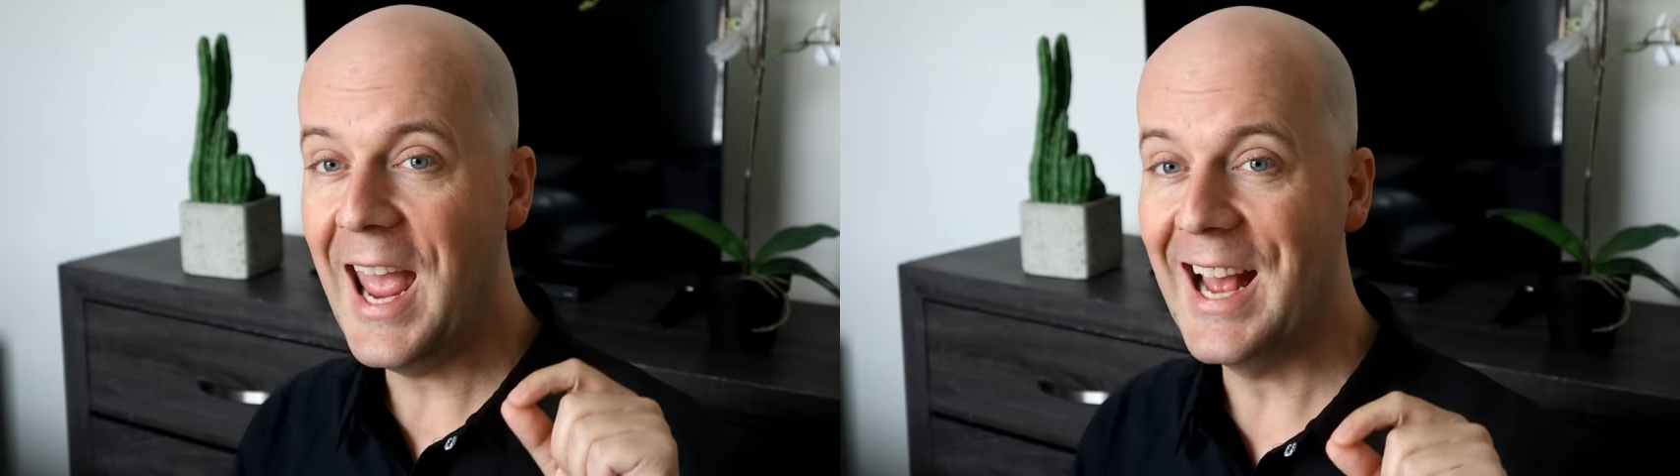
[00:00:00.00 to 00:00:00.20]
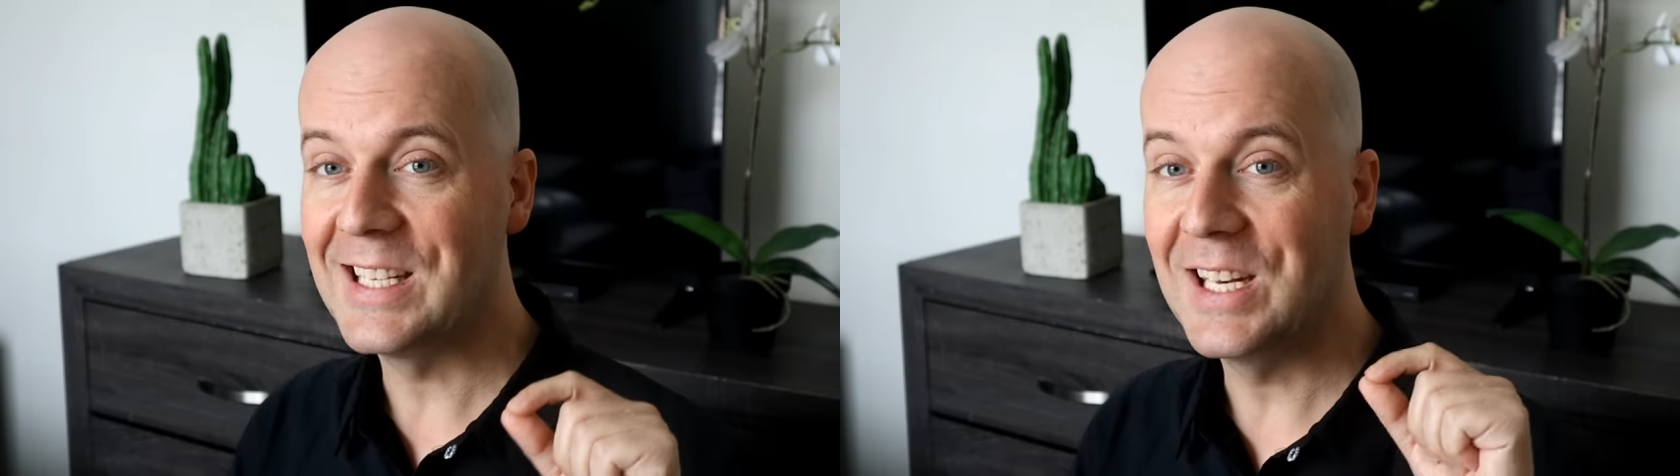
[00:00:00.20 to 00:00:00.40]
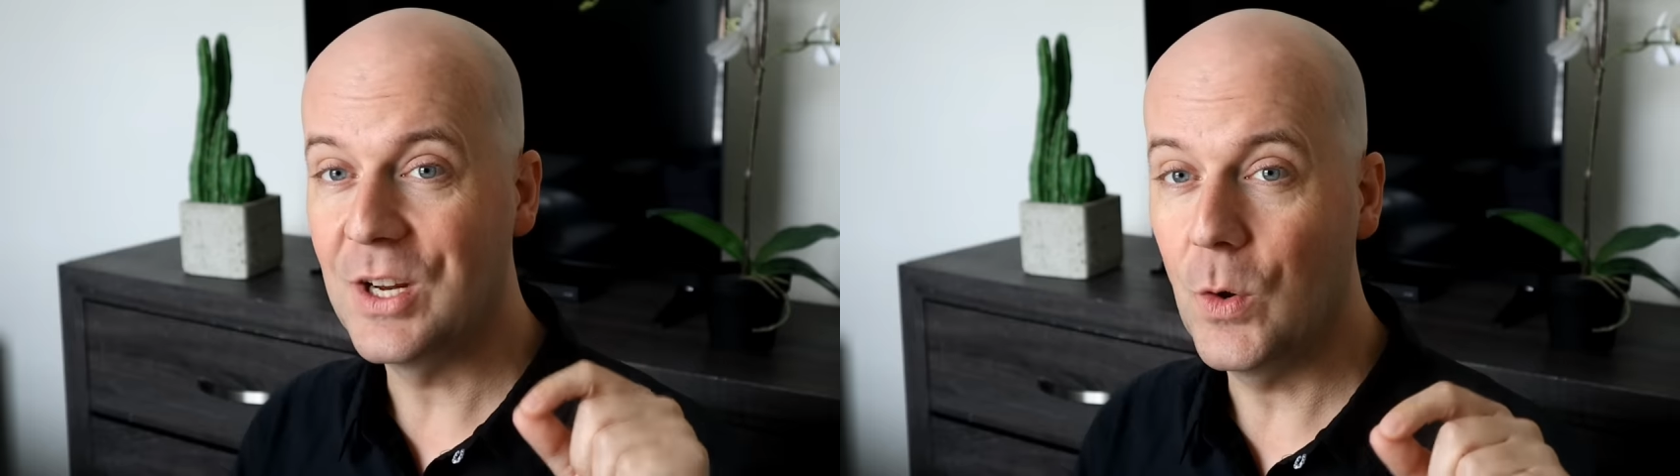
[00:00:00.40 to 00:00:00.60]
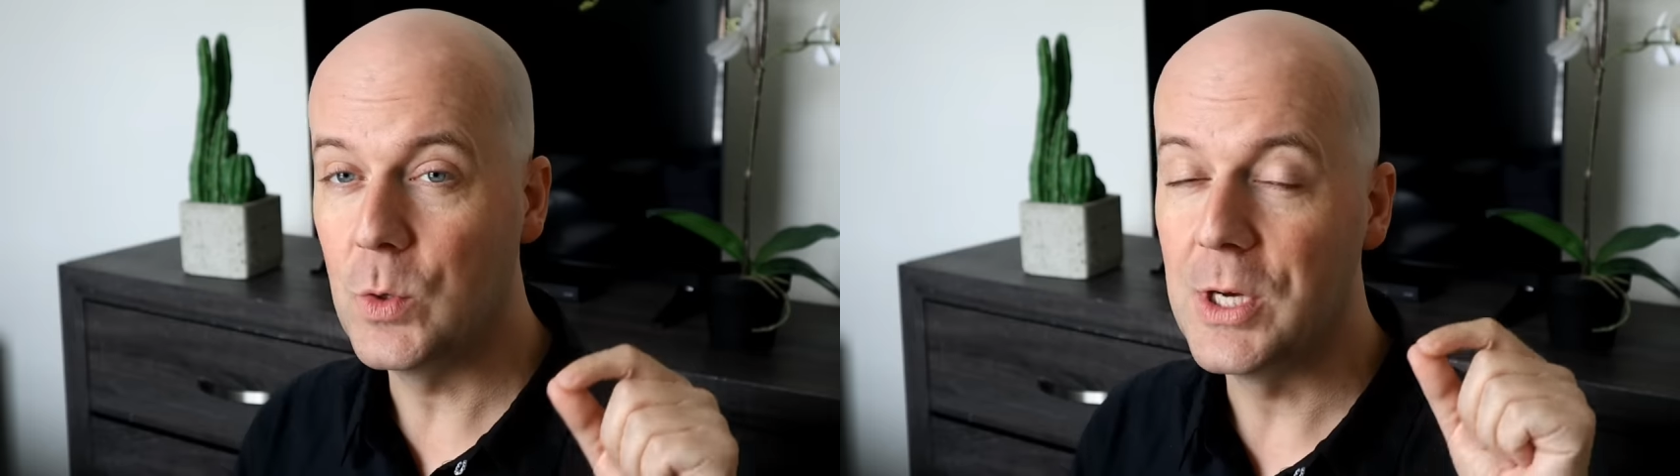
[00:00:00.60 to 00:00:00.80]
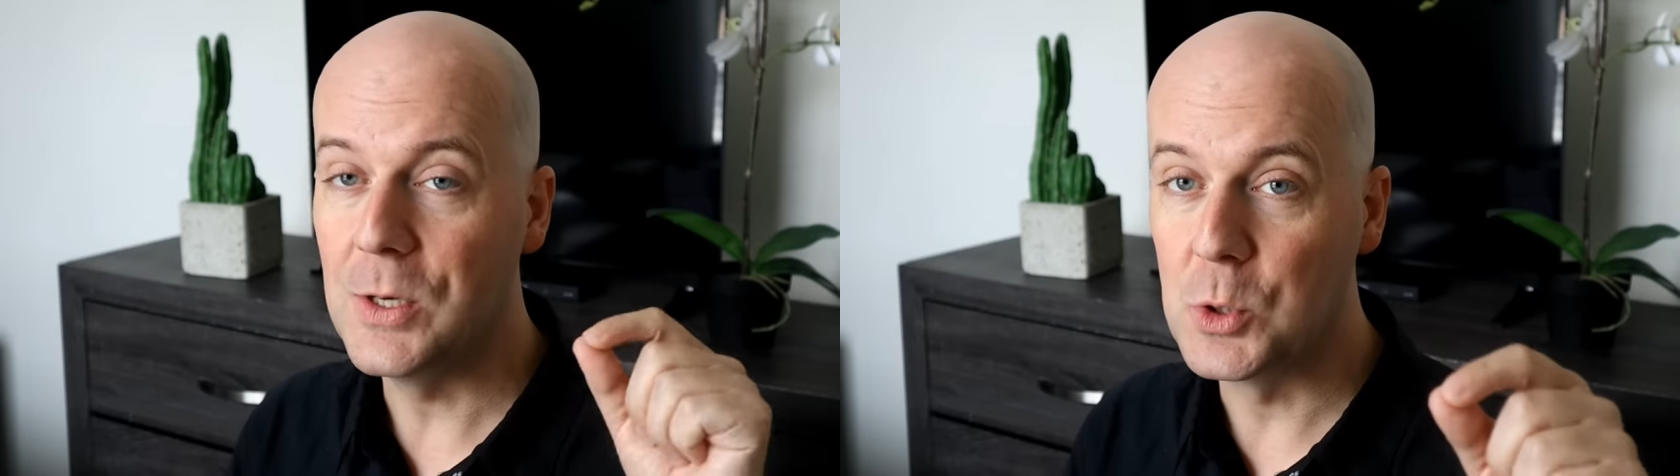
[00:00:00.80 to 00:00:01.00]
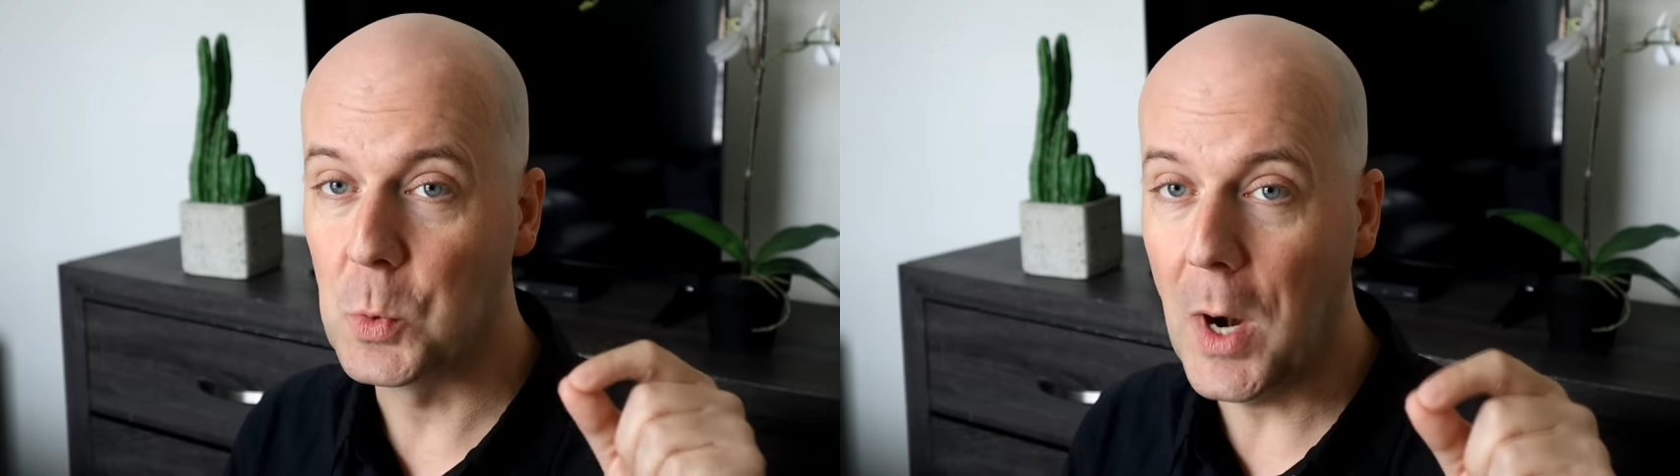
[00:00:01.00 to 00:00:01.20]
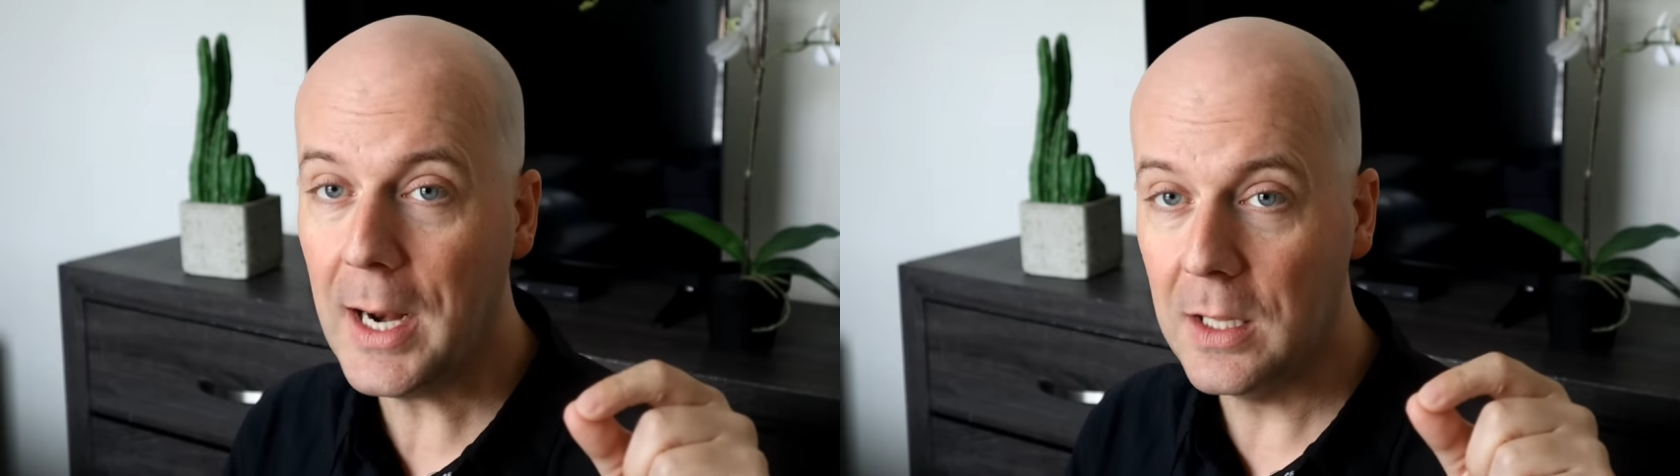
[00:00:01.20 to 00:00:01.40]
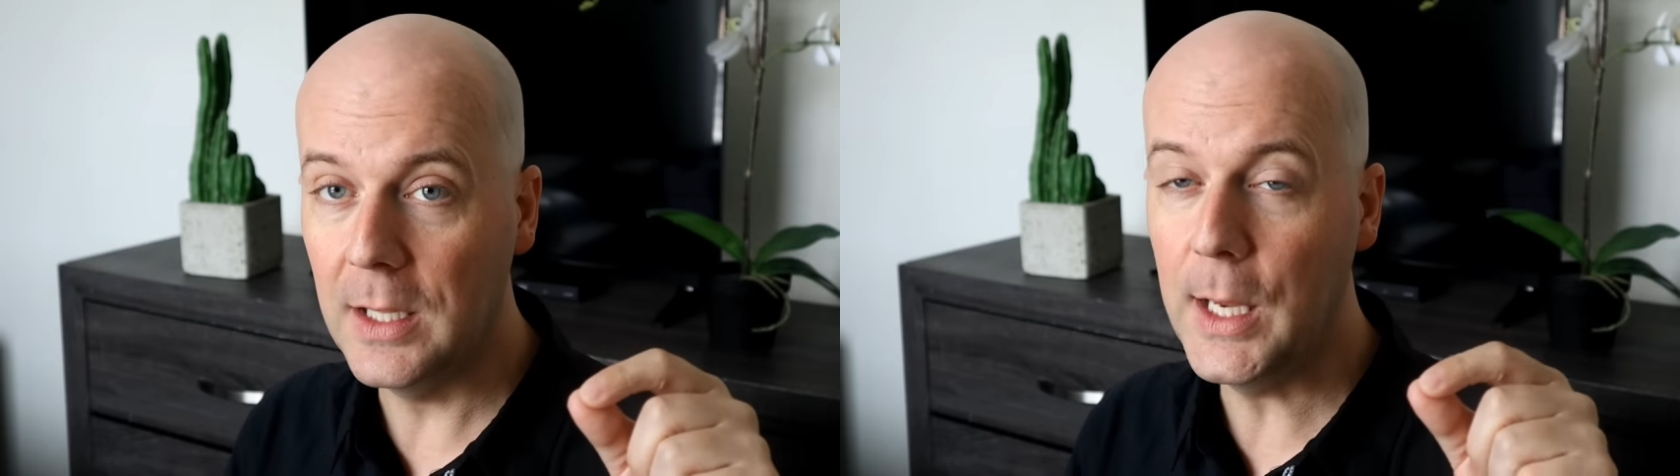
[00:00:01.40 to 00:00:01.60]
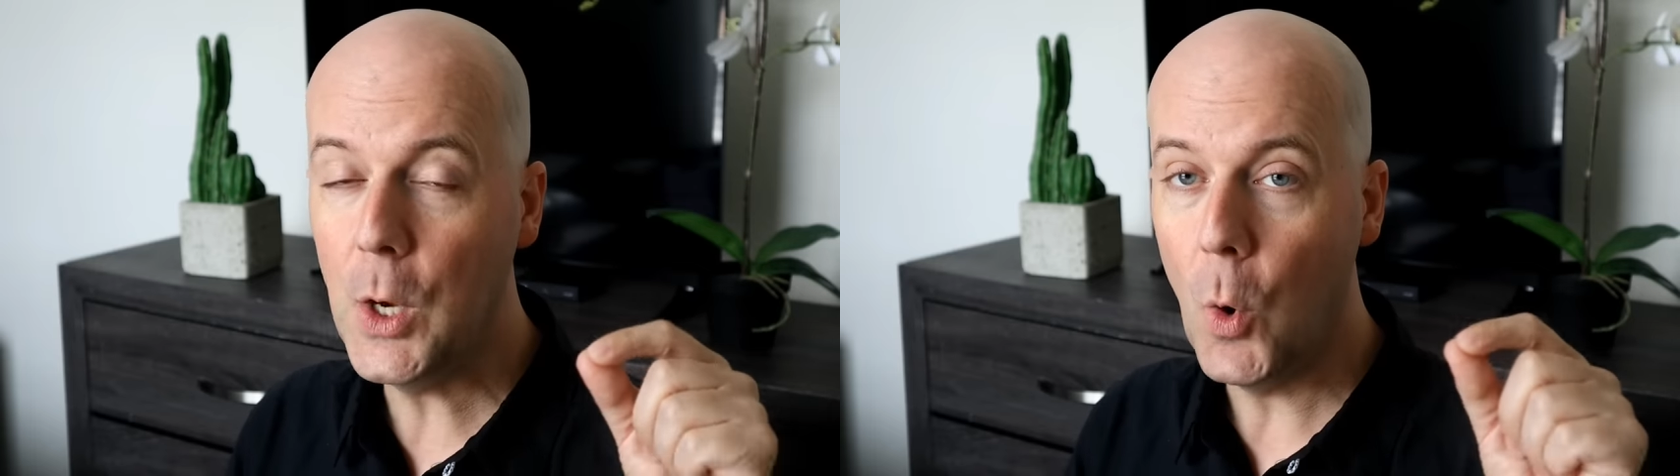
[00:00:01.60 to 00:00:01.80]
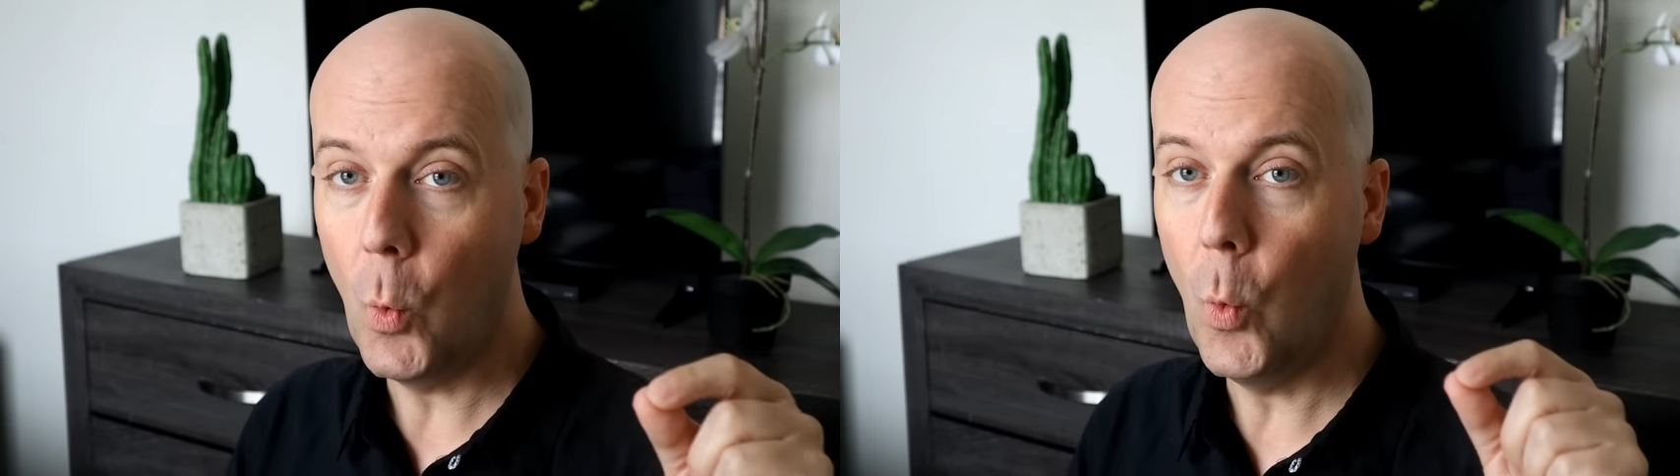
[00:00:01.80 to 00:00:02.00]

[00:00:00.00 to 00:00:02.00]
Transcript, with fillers: has to negotiate directly